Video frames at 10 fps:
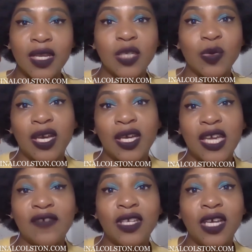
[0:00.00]
It's because
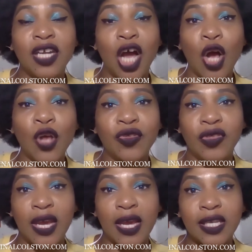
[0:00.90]
they've done other
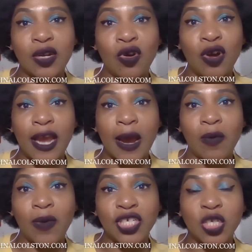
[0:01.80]
things that are on
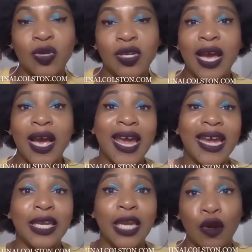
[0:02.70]
camera projects, but not
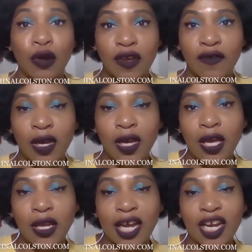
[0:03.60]
a narrative,
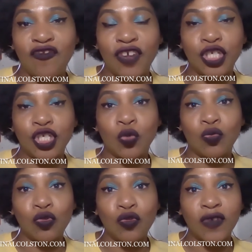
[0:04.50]
not a fictional
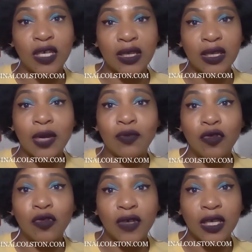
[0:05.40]
movie, not a
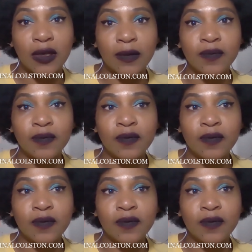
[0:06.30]
movie.